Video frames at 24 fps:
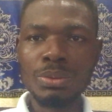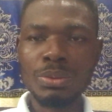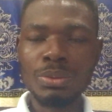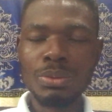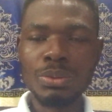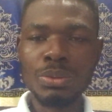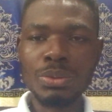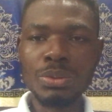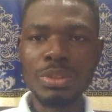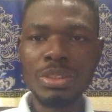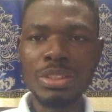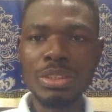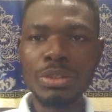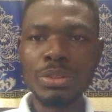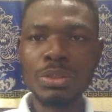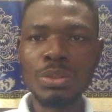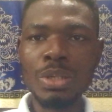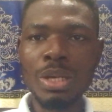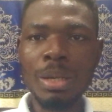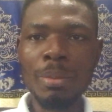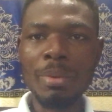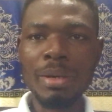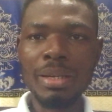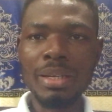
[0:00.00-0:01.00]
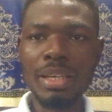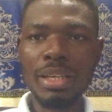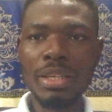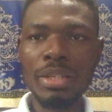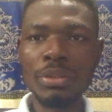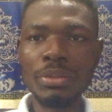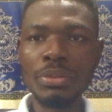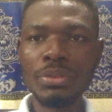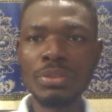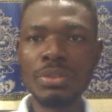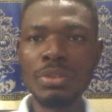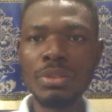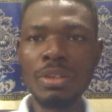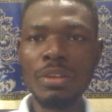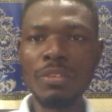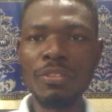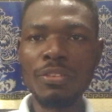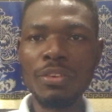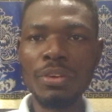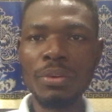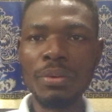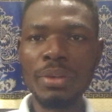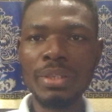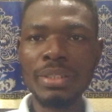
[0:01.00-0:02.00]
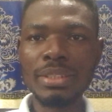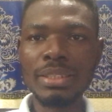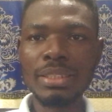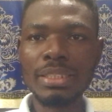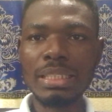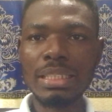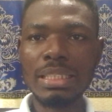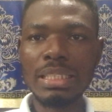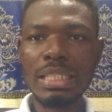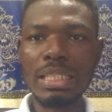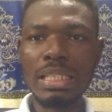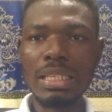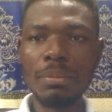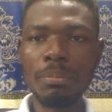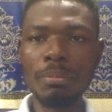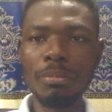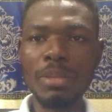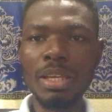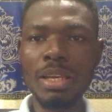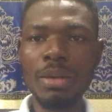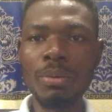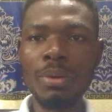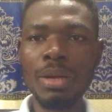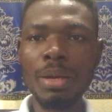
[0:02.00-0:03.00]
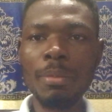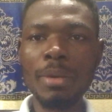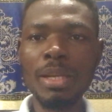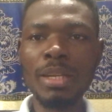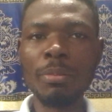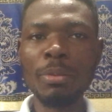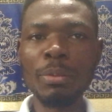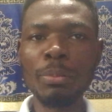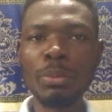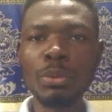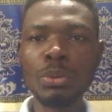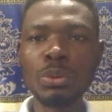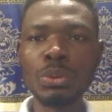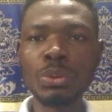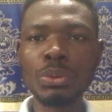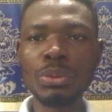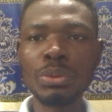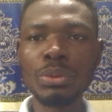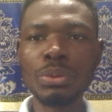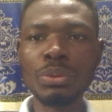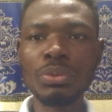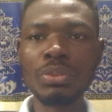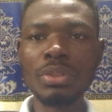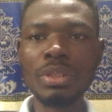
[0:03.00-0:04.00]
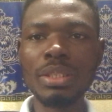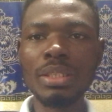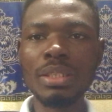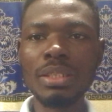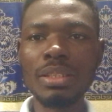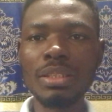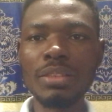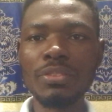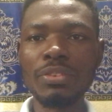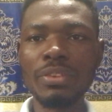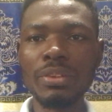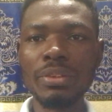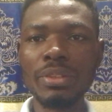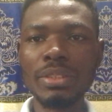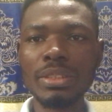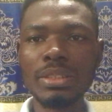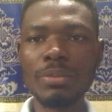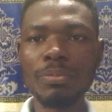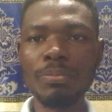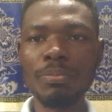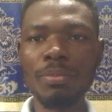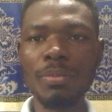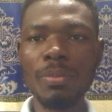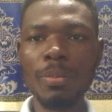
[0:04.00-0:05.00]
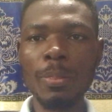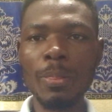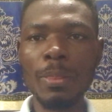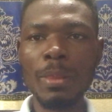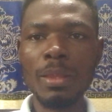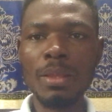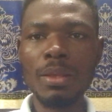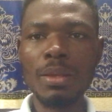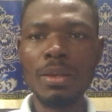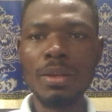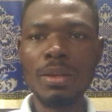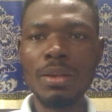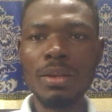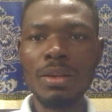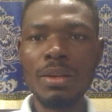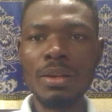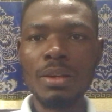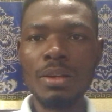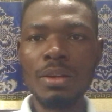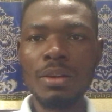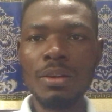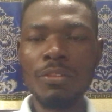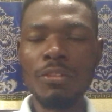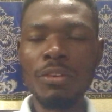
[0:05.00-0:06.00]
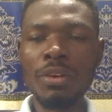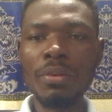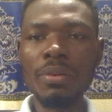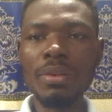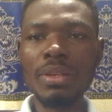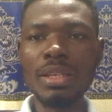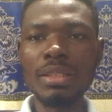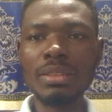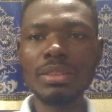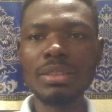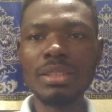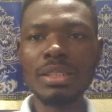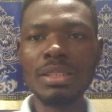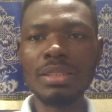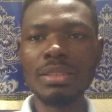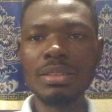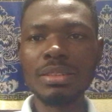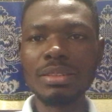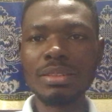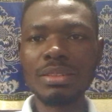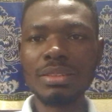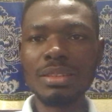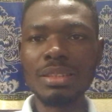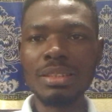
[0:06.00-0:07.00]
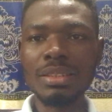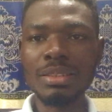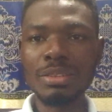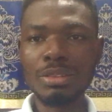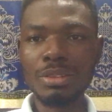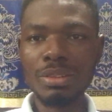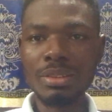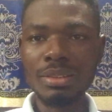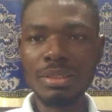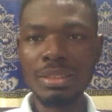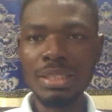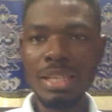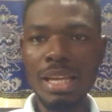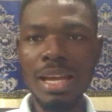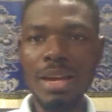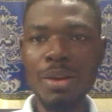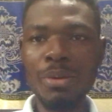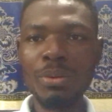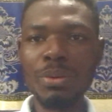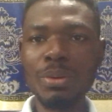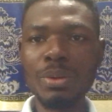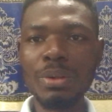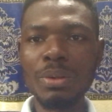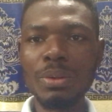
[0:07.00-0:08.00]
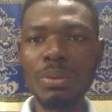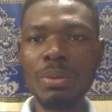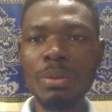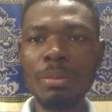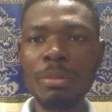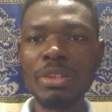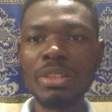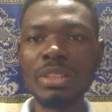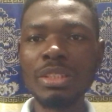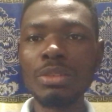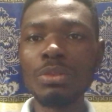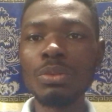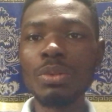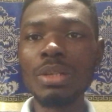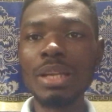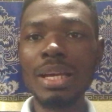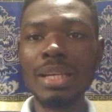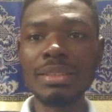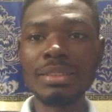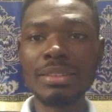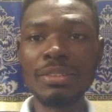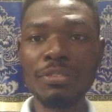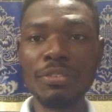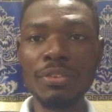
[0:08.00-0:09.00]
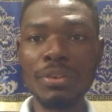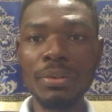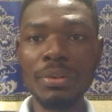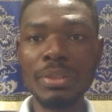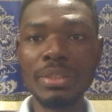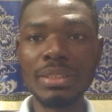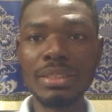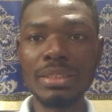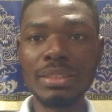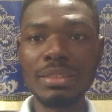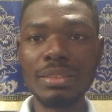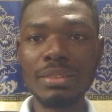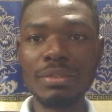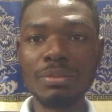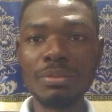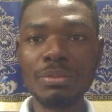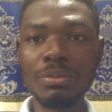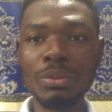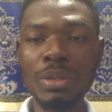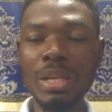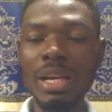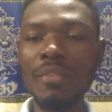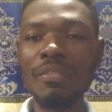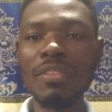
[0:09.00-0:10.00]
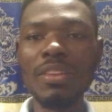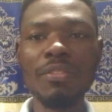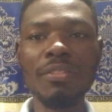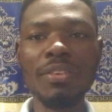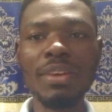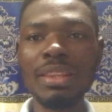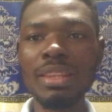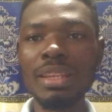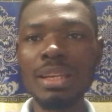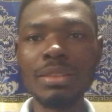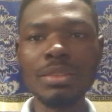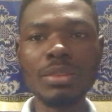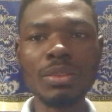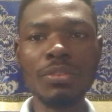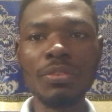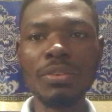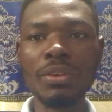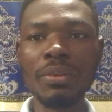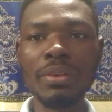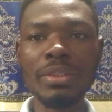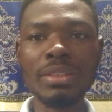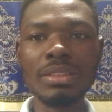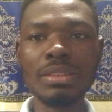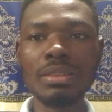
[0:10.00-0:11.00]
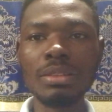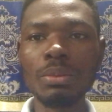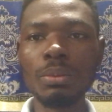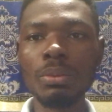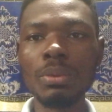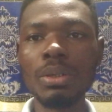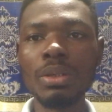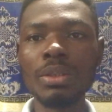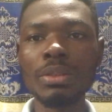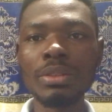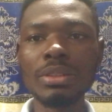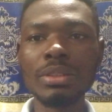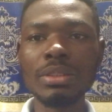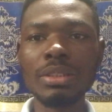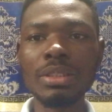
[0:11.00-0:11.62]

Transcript: to teach you about the history of forest and why many people choose to trade in this forest. Foreign exchange is now commonly known as the forest. We have different types of forest in the world,